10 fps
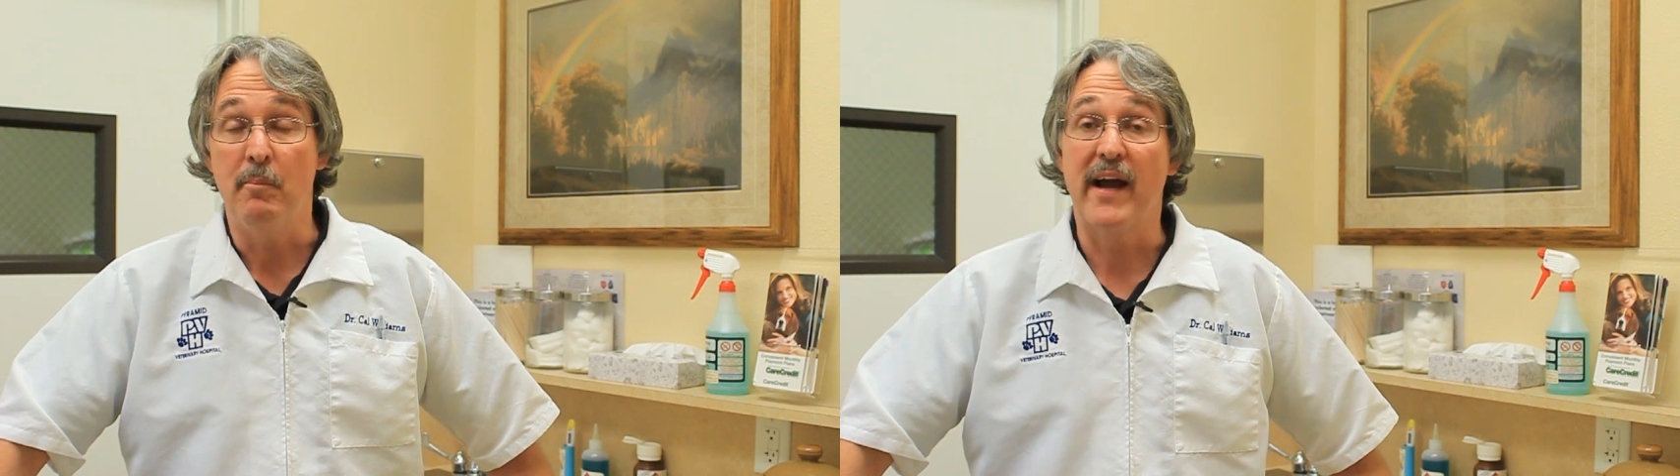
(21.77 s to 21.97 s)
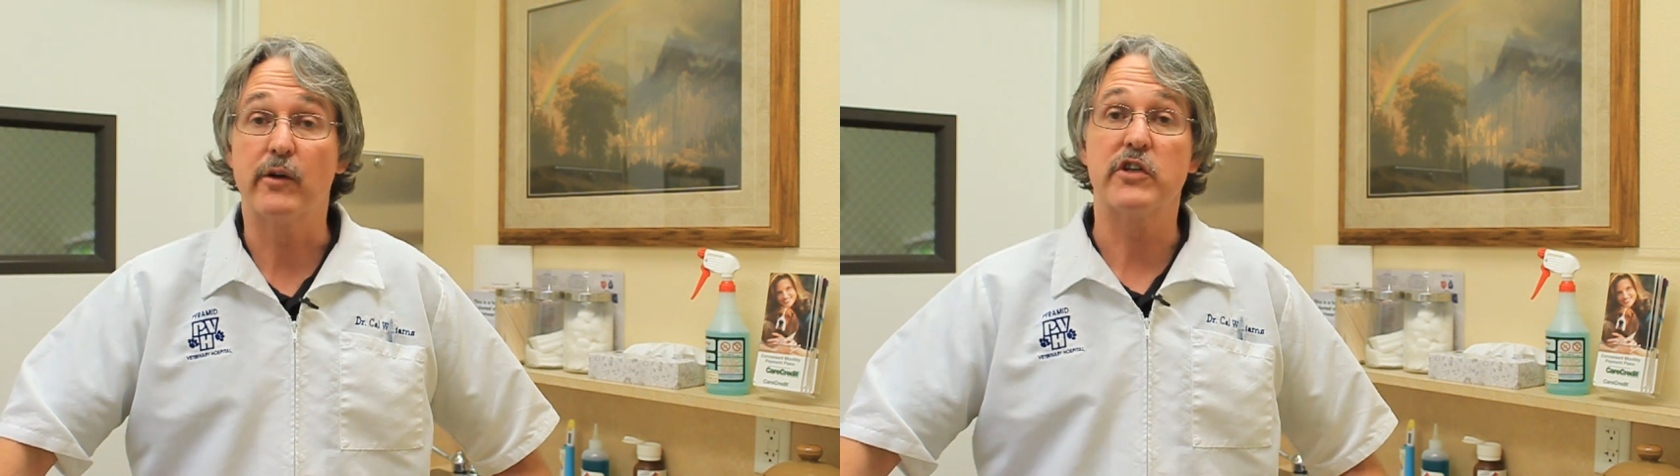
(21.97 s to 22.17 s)

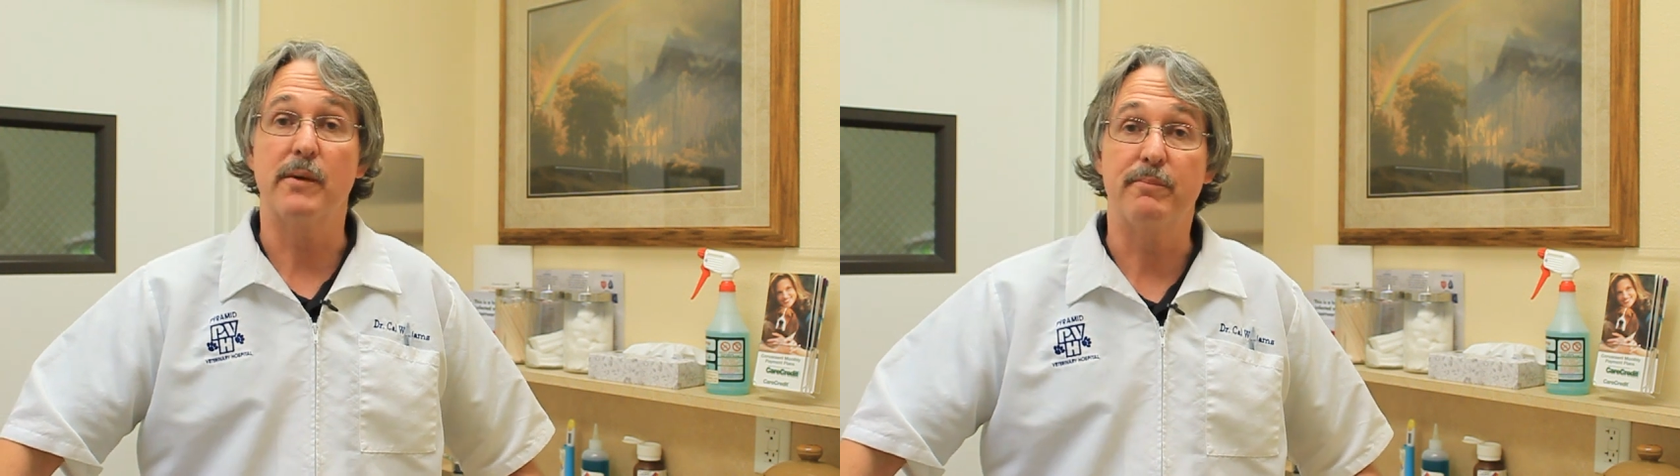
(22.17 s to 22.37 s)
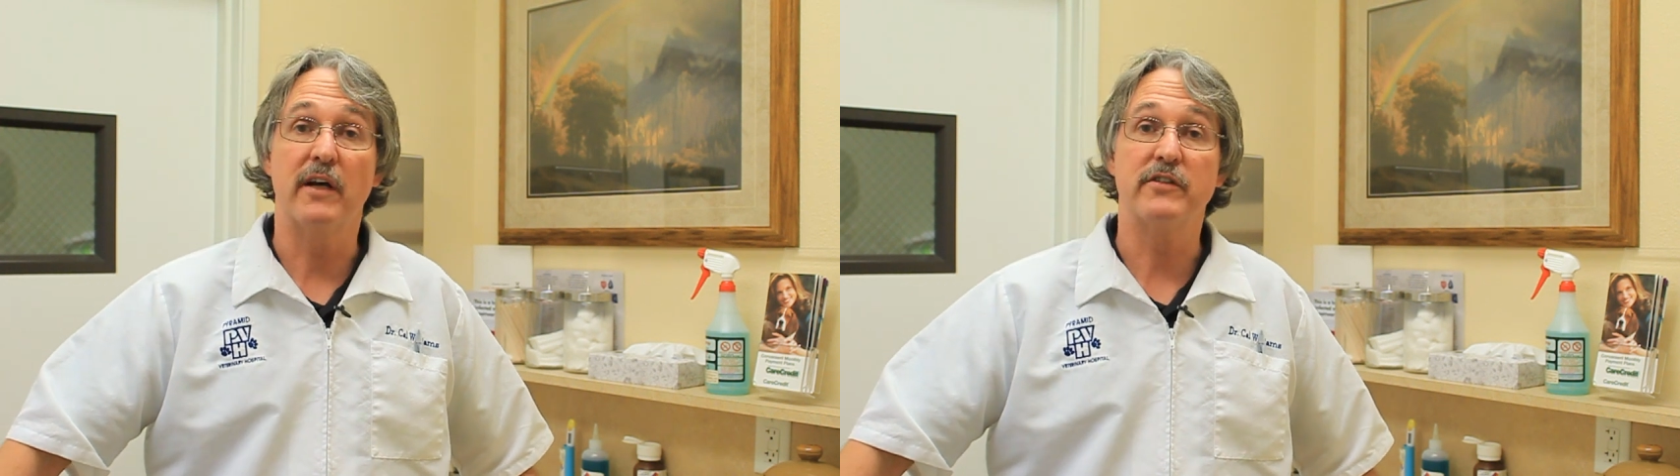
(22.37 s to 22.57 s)

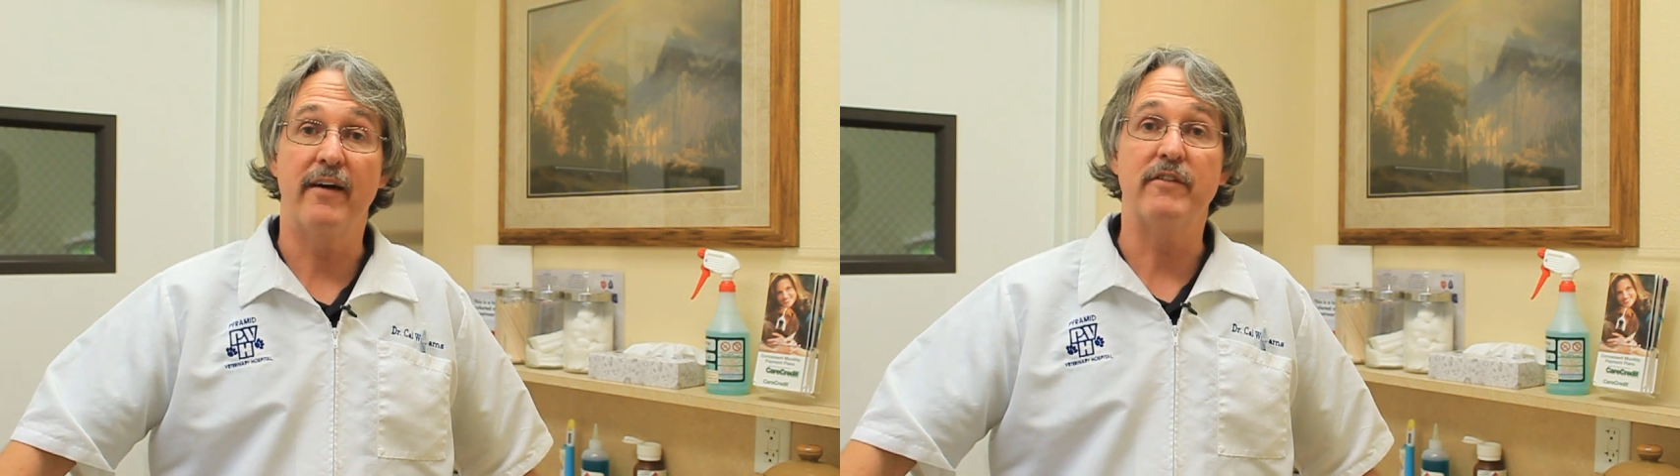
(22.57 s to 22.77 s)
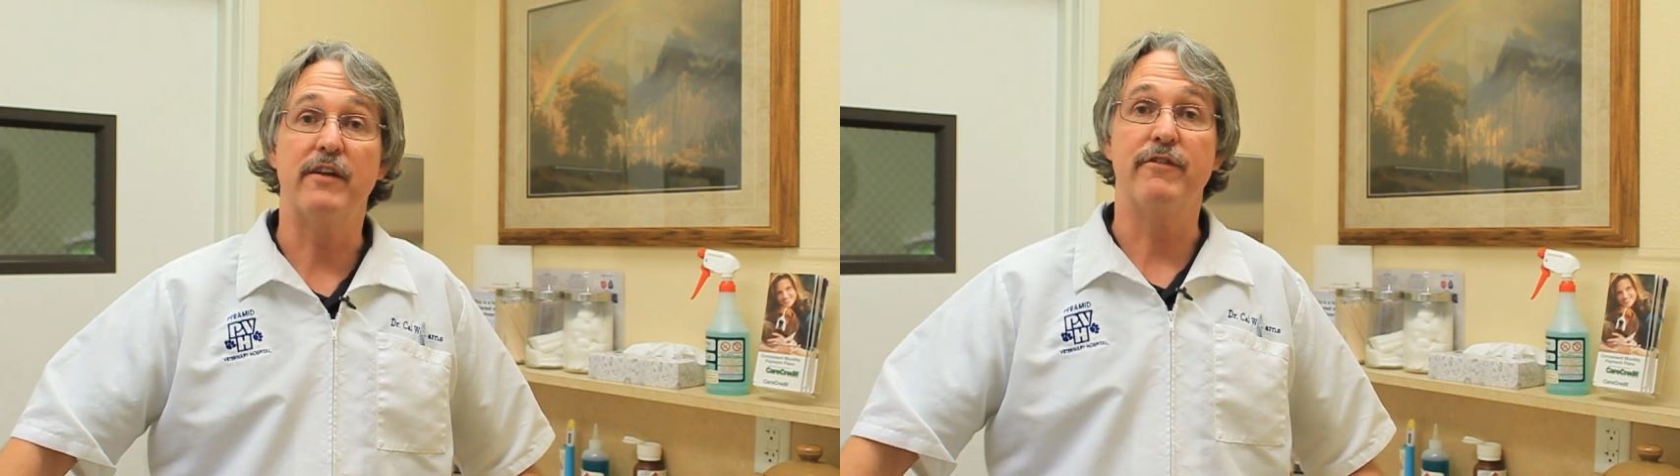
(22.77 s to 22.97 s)
microchip does
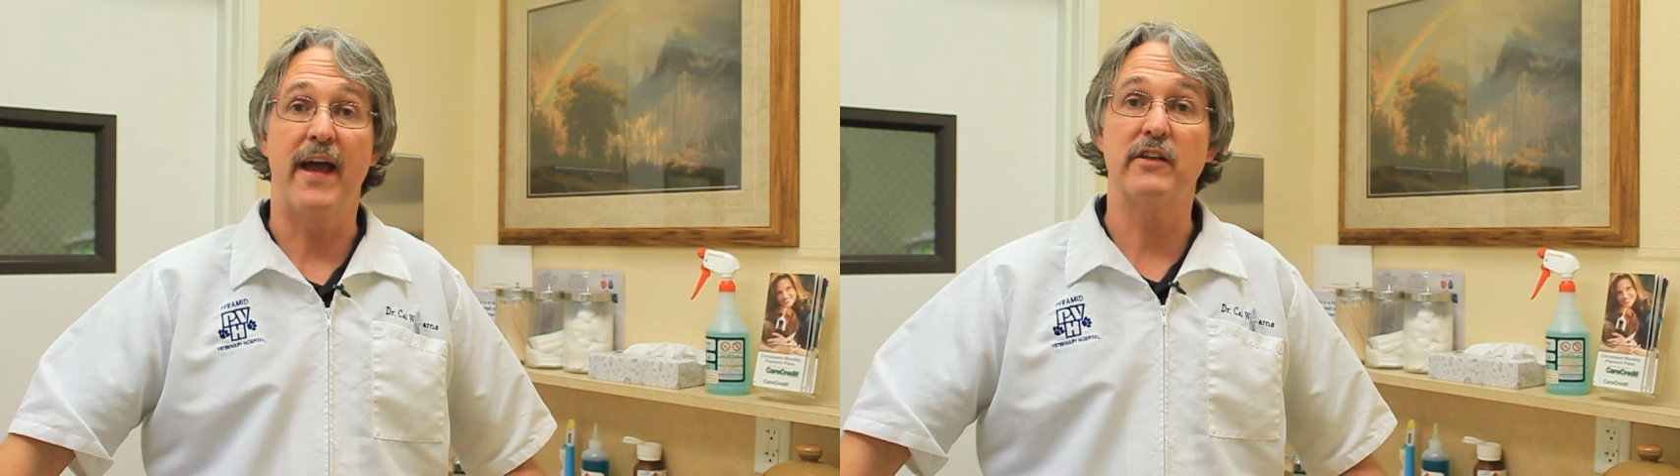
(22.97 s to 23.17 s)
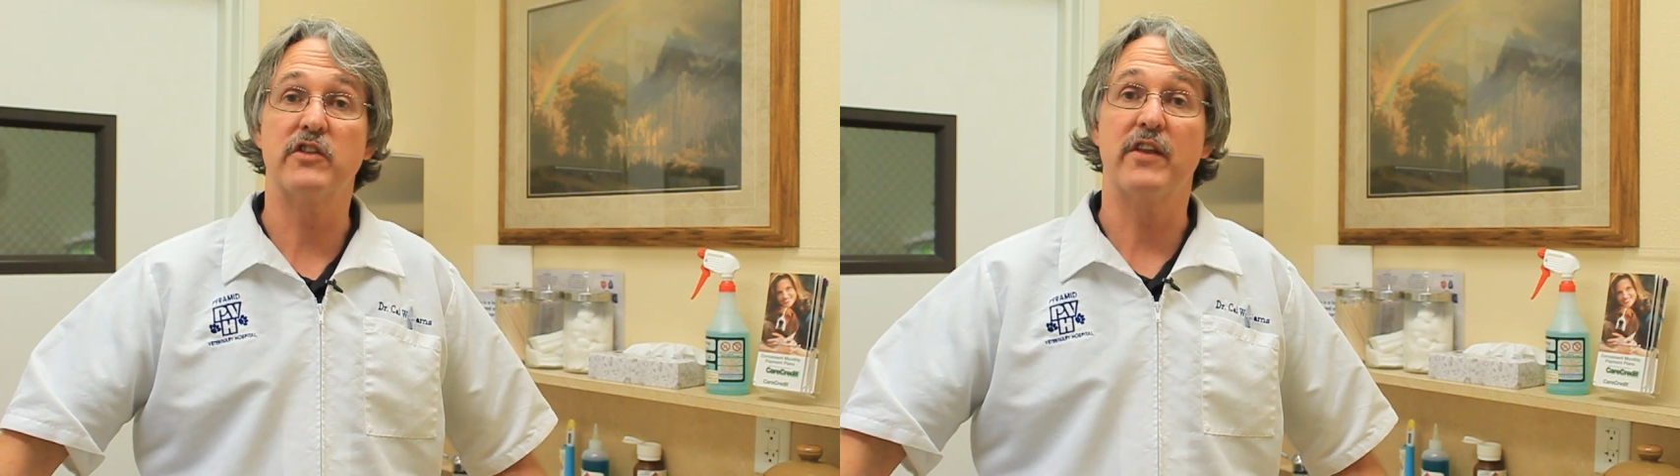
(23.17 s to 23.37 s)
have the advantage